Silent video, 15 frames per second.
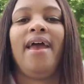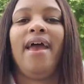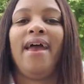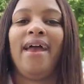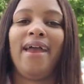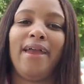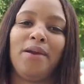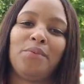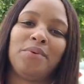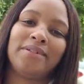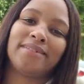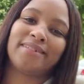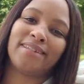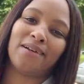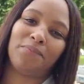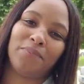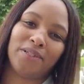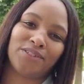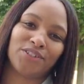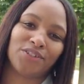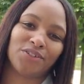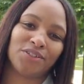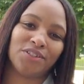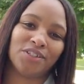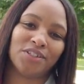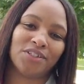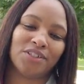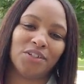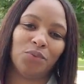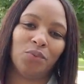Hey, what's up? It's your
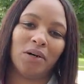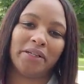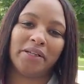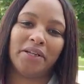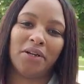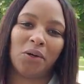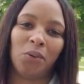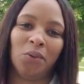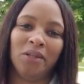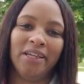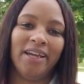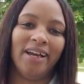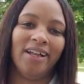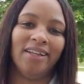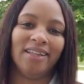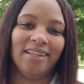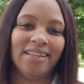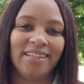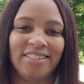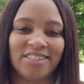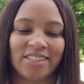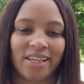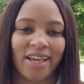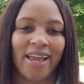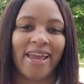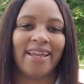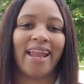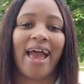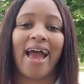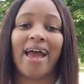girl, your one and only Alicia,
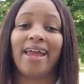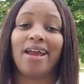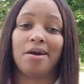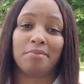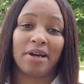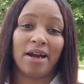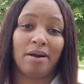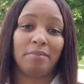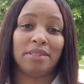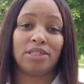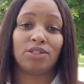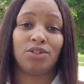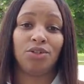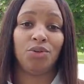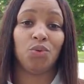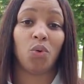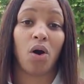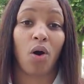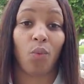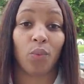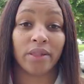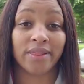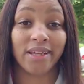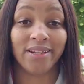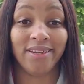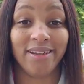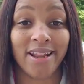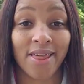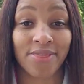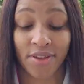and I am coming to you all with
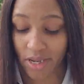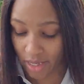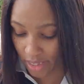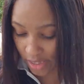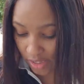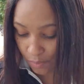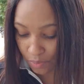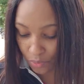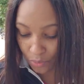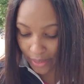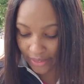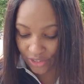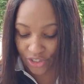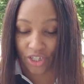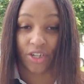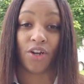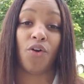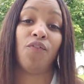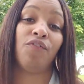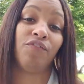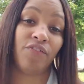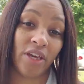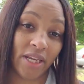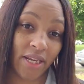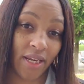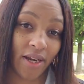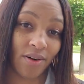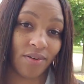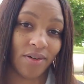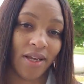another inspirational video.
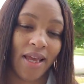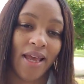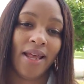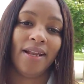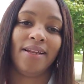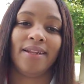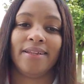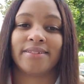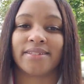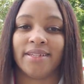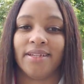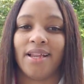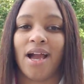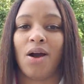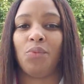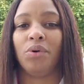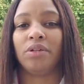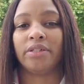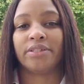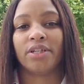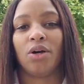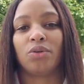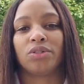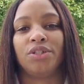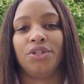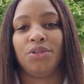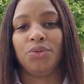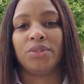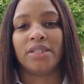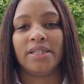Listen, I want to talk to
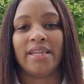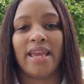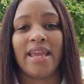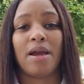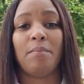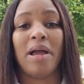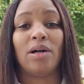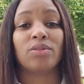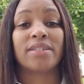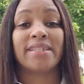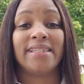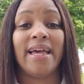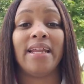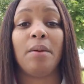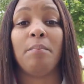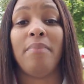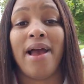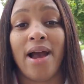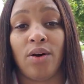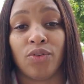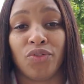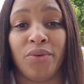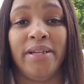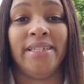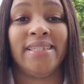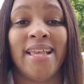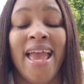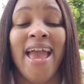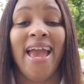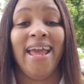you today about setting boundaries
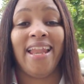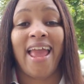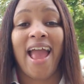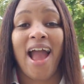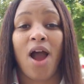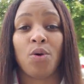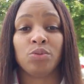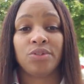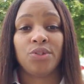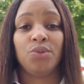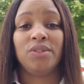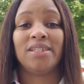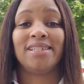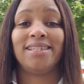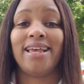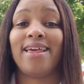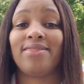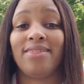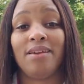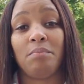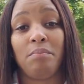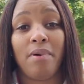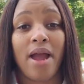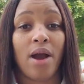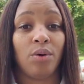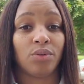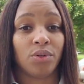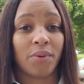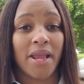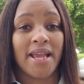and how to set them
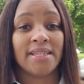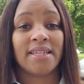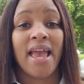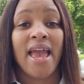boundaries